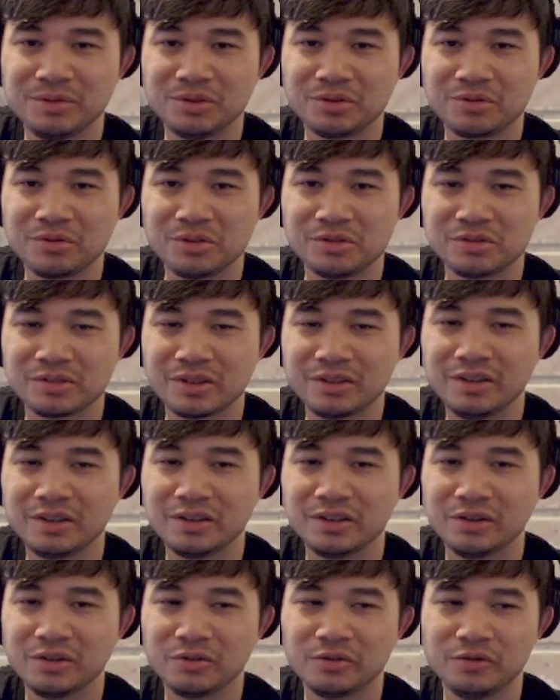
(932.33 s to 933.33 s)
creatures. I'll take
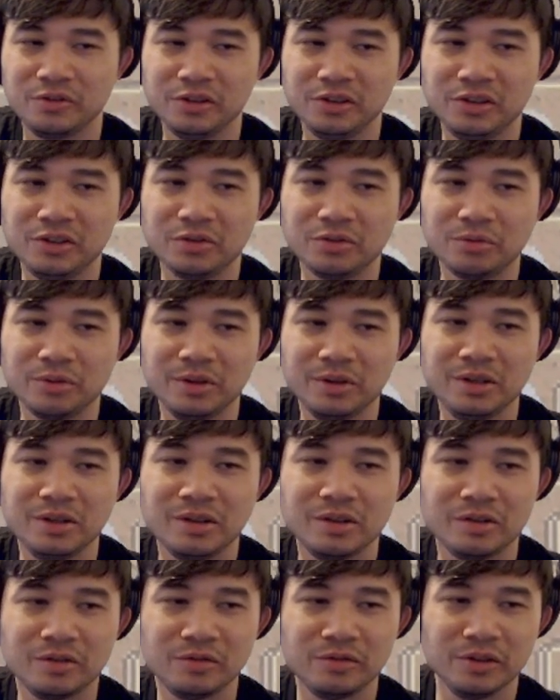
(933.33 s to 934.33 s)
another Flitting
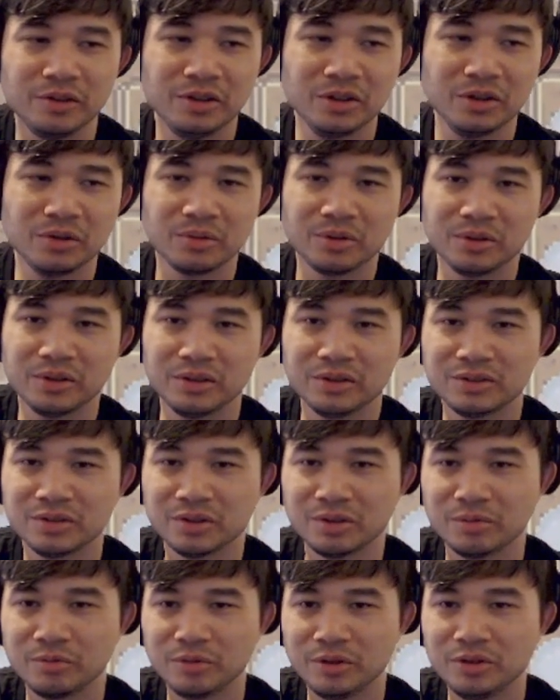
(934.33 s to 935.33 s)
Gorilla. It's
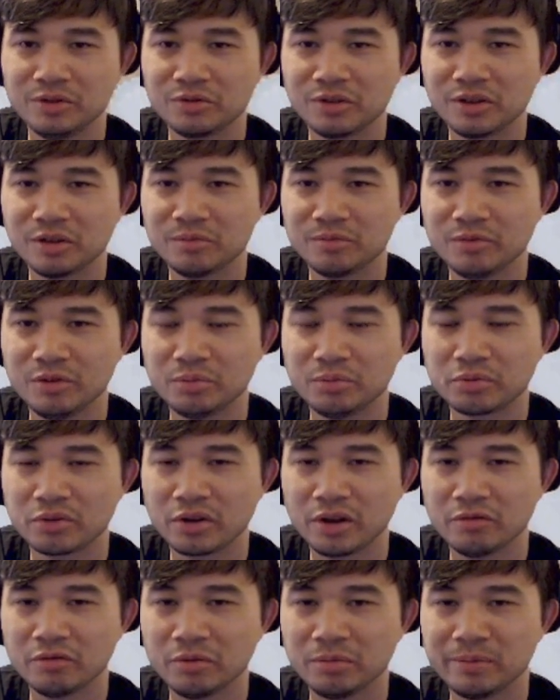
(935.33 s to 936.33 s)
a Windrake. We
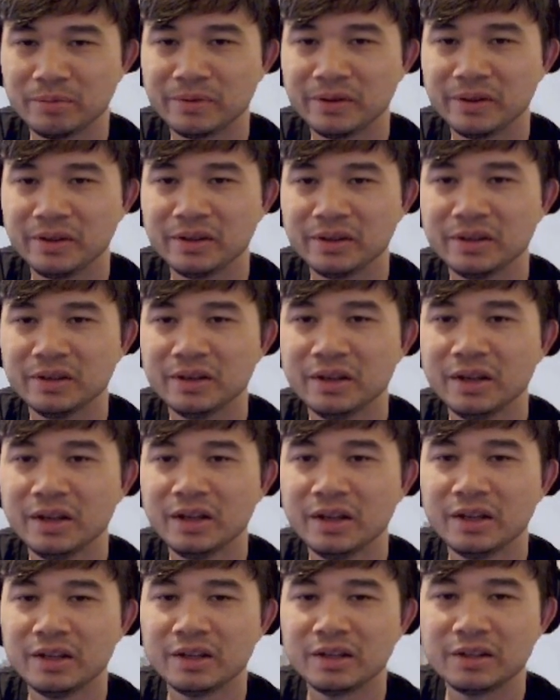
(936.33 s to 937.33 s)
probably won't be playing it.
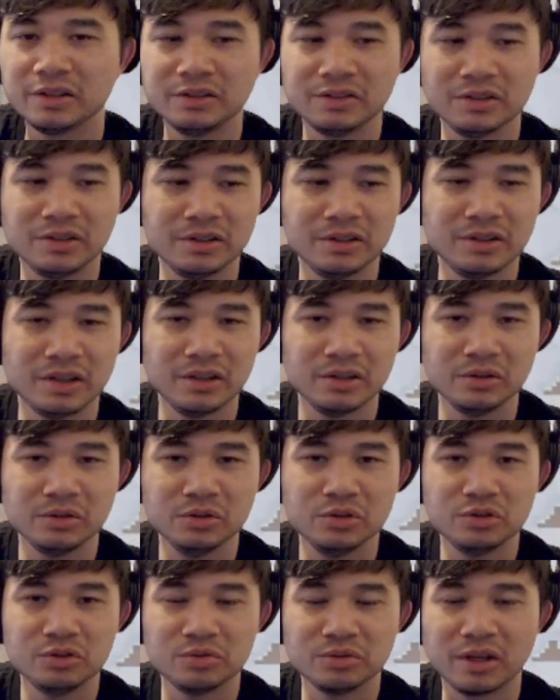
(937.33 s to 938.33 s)
Glistening
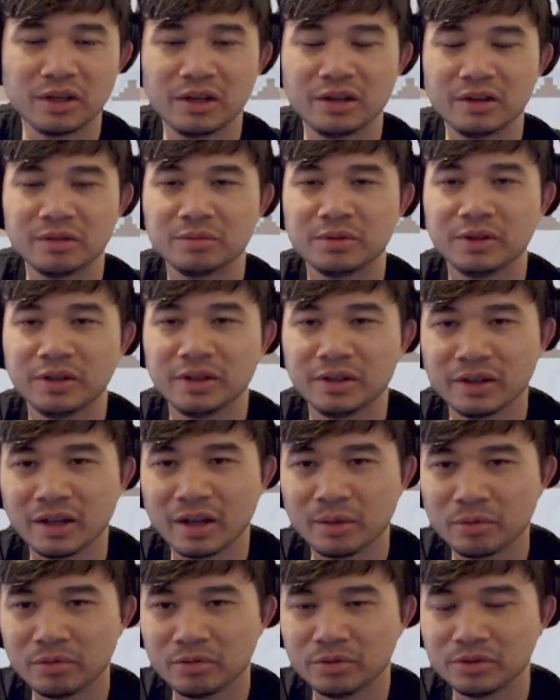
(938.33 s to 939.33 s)
Deluge. We're not playing
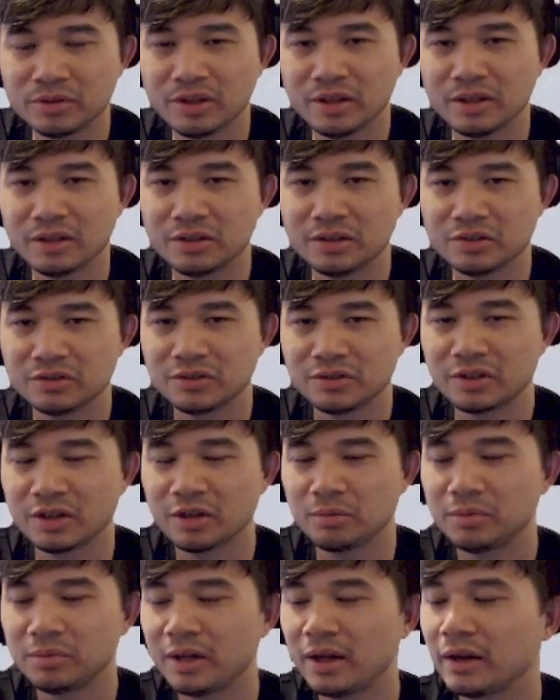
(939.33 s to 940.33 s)
that, but we'll take it just to
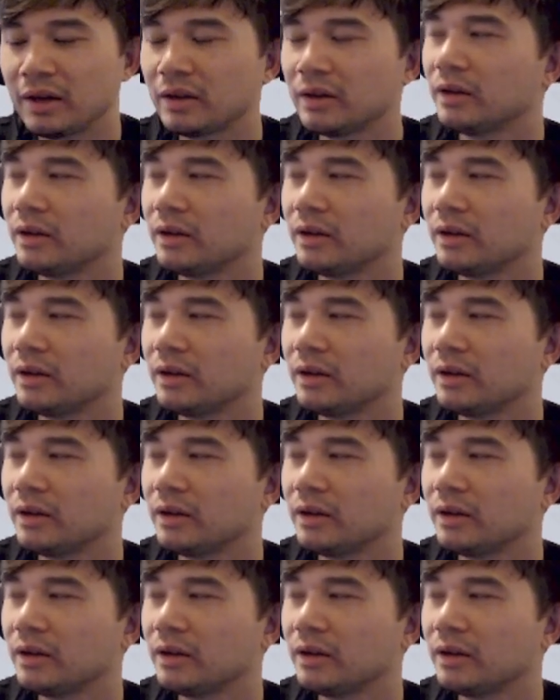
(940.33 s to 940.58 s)
cut black.